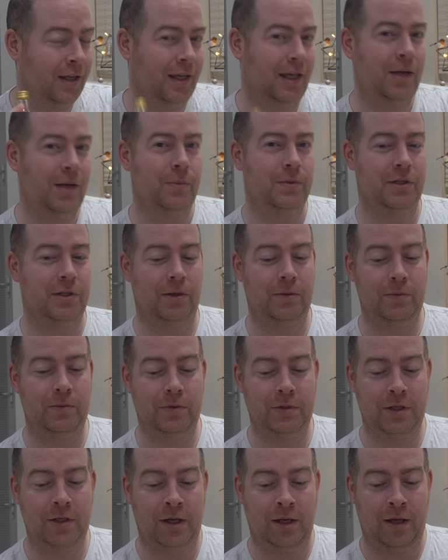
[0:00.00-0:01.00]
it was
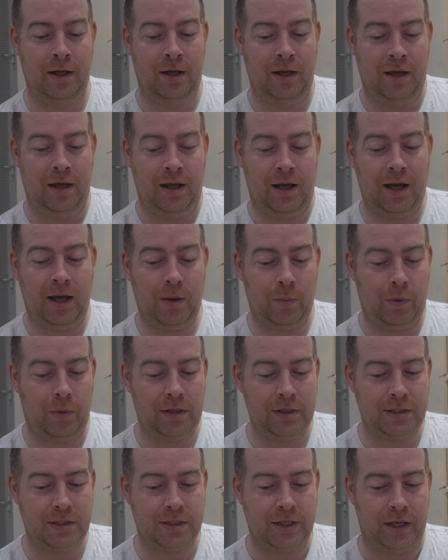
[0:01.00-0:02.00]
owned at
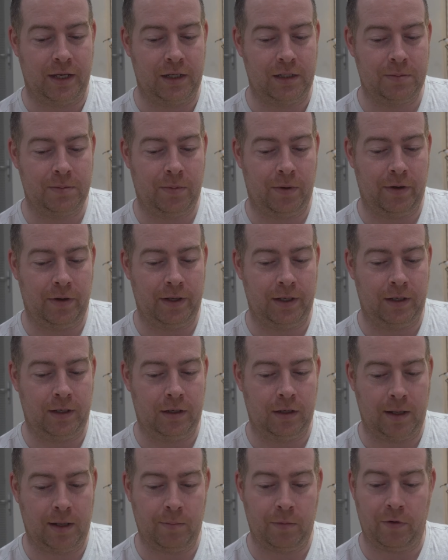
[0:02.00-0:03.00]
one stage by
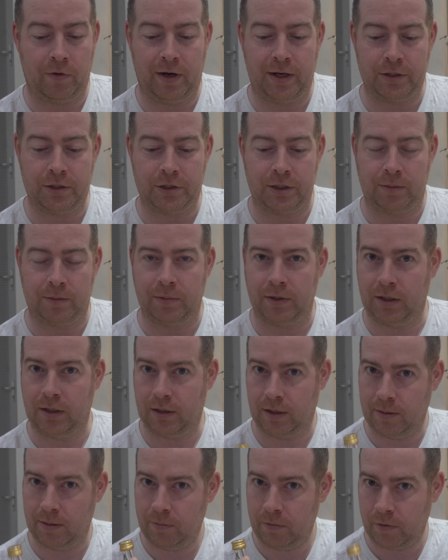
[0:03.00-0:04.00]
Glen Moray, but
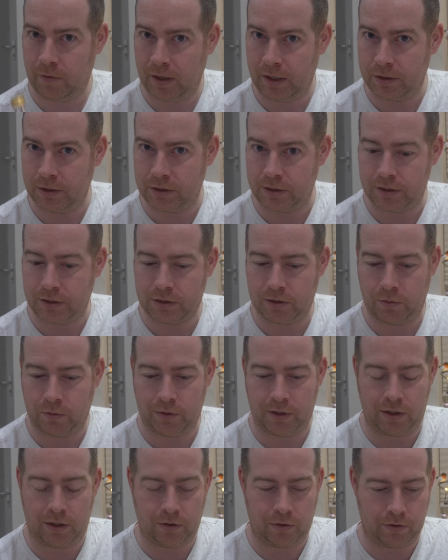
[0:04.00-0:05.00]
Glen Moray sold
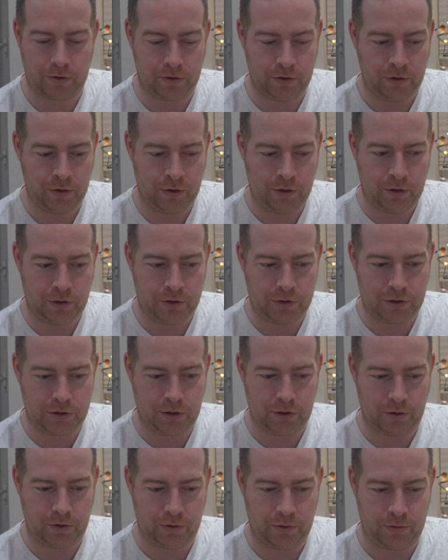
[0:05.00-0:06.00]
it on
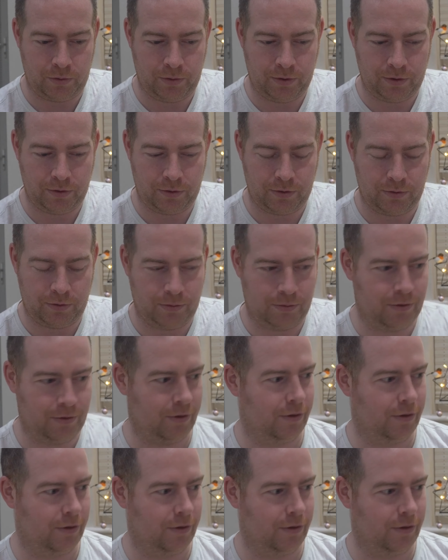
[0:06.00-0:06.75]
to, a